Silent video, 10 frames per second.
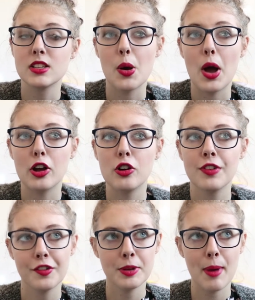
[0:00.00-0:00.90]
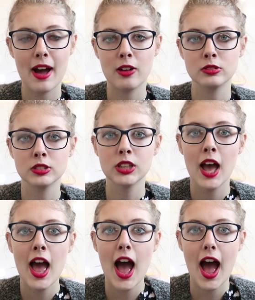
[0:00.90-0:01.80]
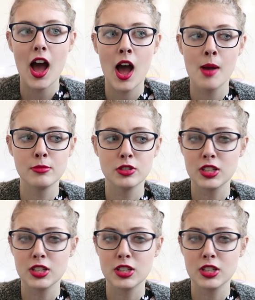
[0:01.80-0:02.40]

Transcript: So I got £50 um,